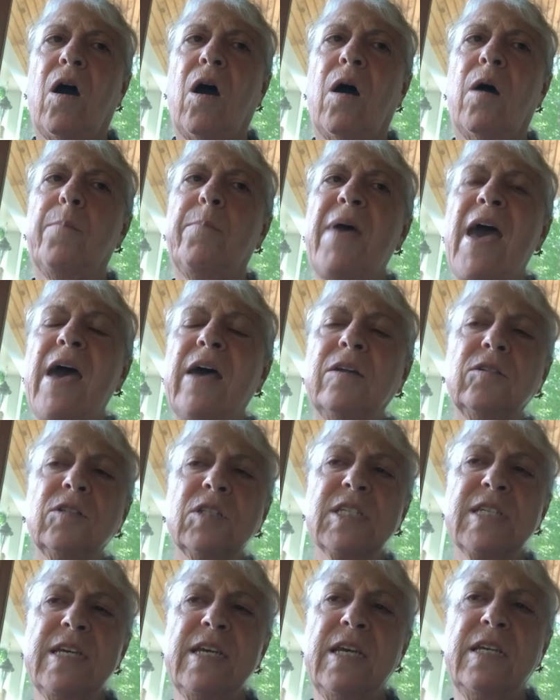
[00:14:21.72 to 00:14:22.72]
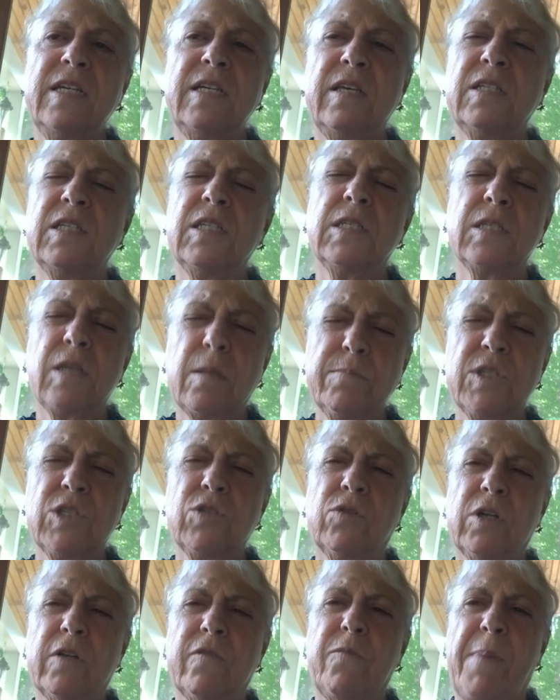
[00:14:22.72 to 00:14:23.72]
penalty, some
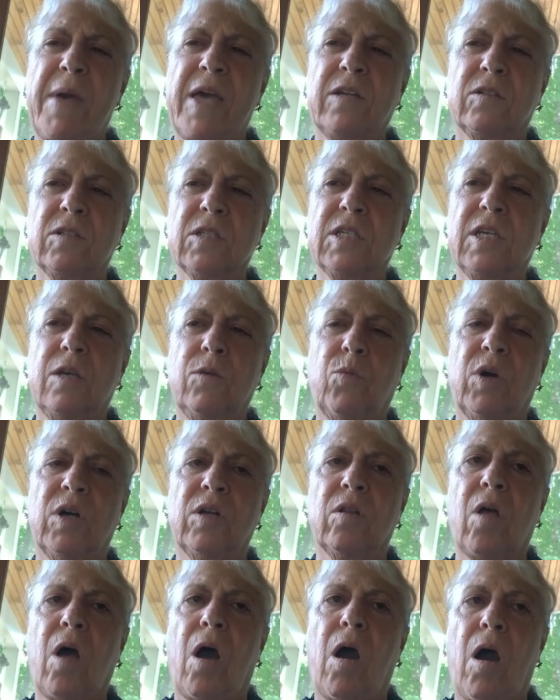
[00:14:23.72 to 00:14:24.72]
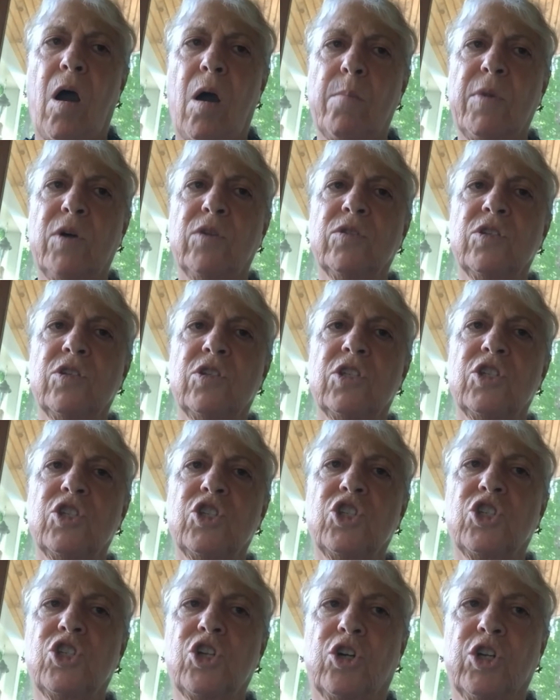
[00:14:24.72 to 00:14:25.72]
sort of penalty will
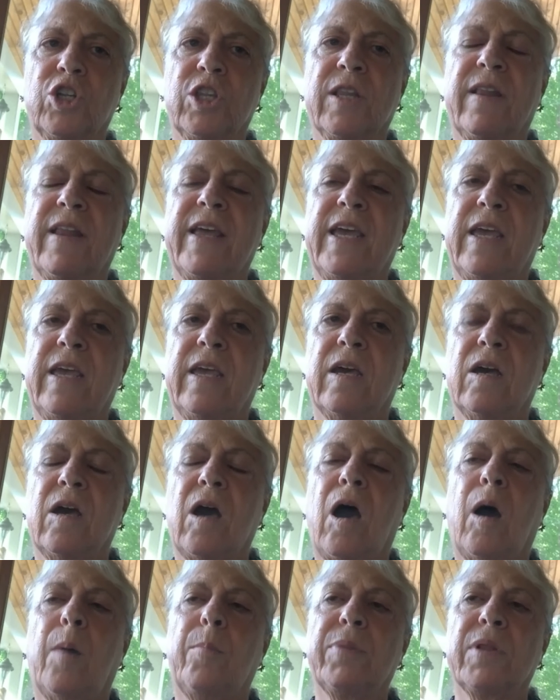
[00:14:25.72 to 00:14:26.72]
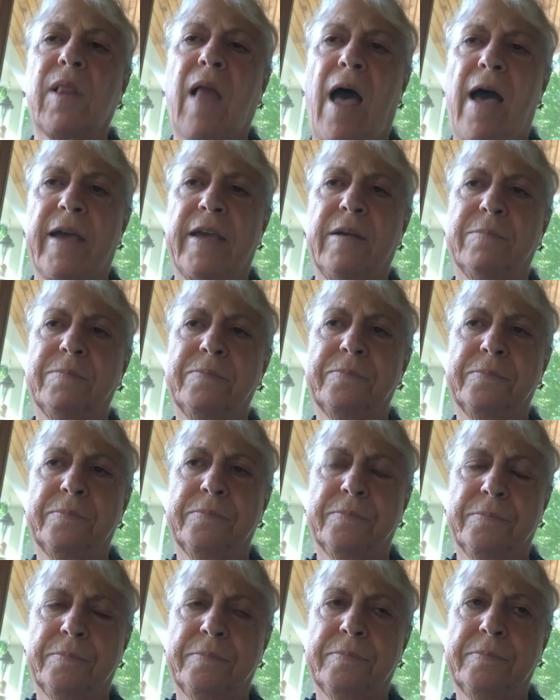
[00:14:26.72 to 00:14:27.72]
almost certainly apply.
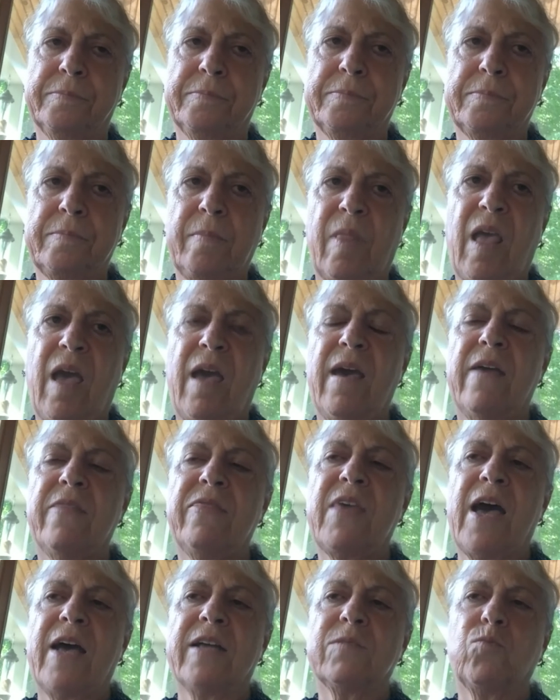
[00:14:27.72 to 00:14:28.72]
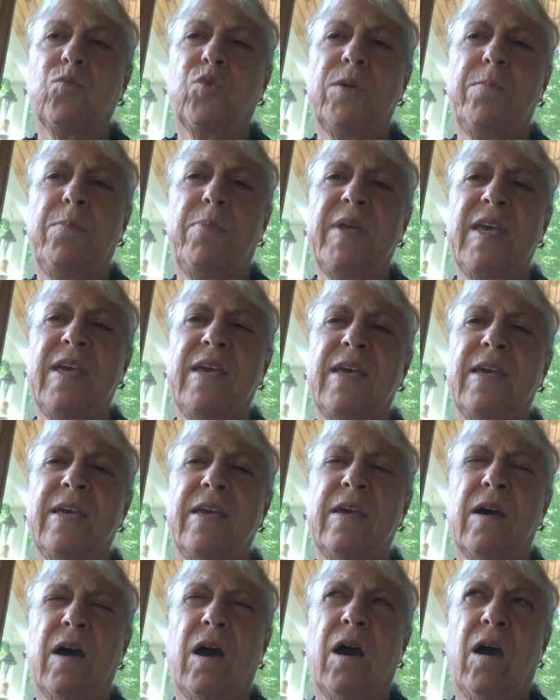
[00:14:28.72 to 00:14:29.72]
That would
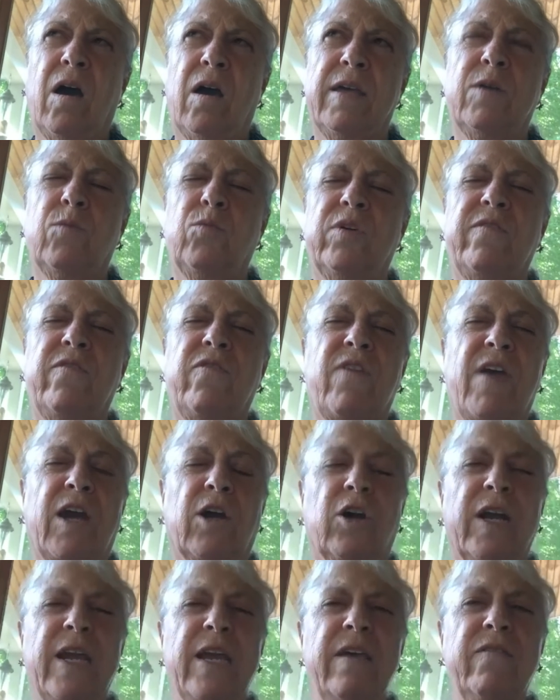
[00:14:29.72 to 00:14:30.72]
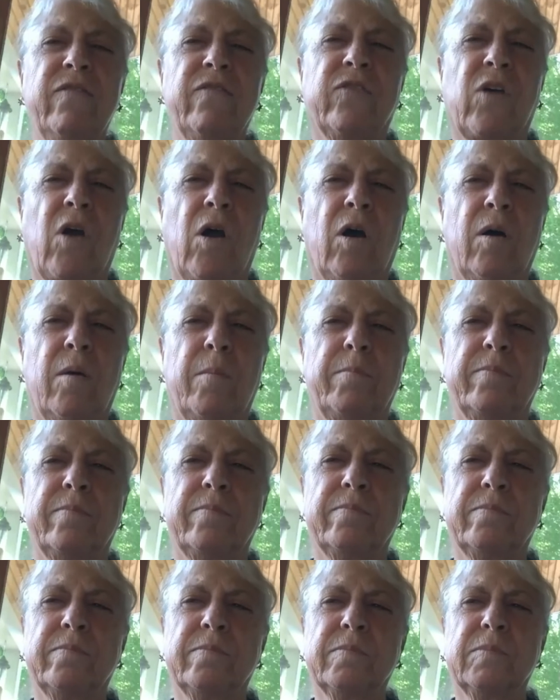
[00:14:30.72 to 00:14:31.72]
be, it would vary
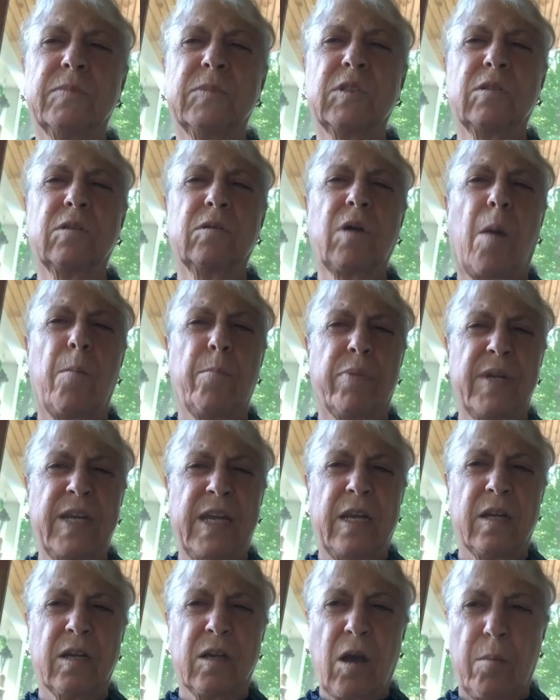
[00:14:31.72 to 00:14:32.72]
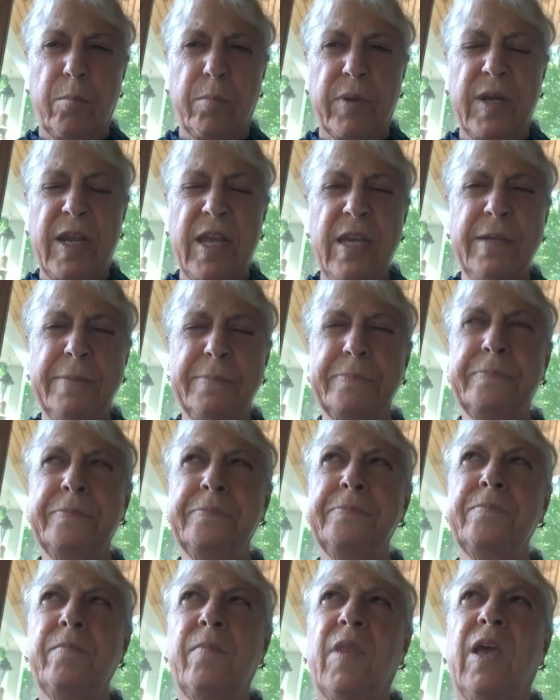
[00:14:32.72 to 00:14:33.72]
from company to company.
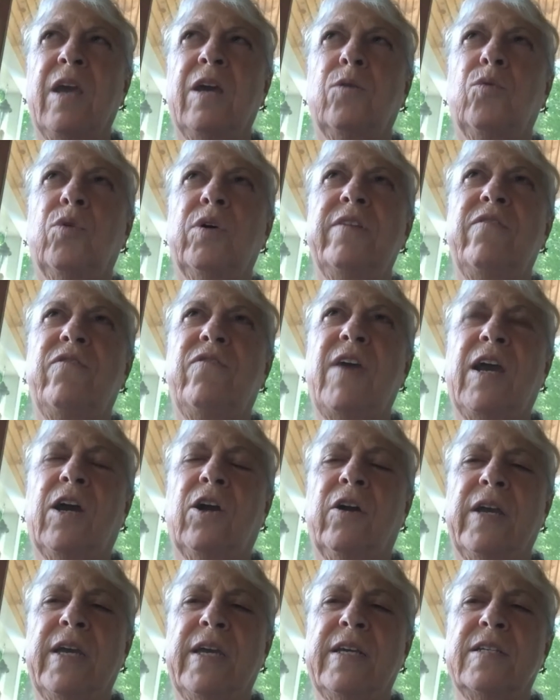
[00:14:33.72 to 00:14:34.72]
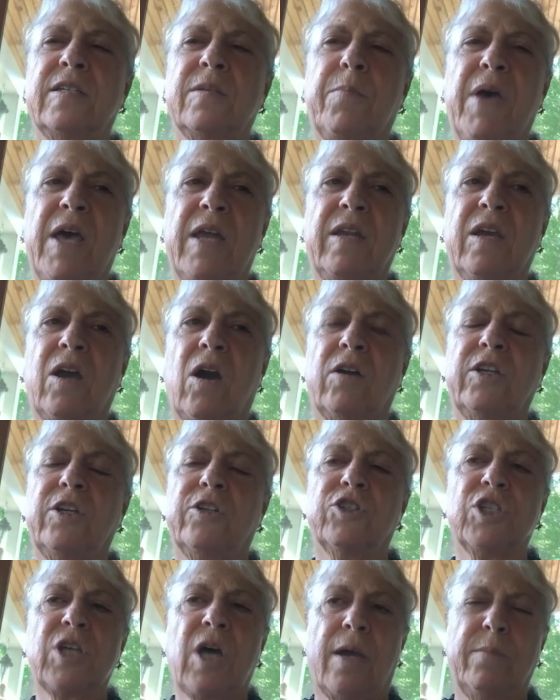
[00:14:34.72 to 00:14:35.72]
It would vary depending on
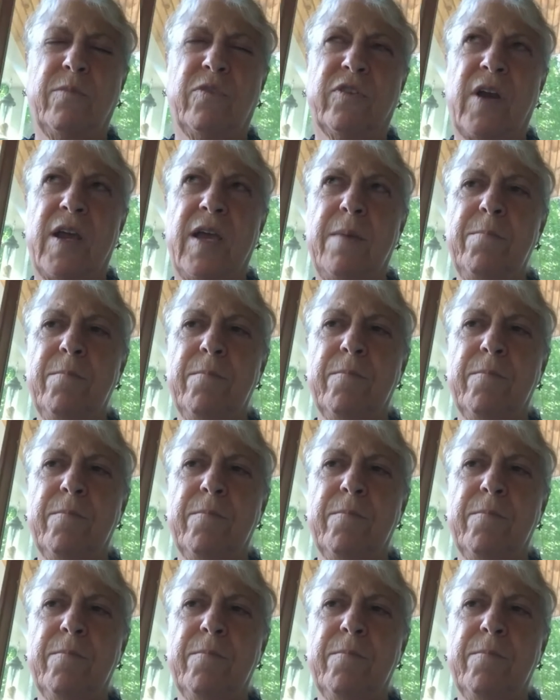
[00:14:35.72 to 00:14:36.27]
your time frame.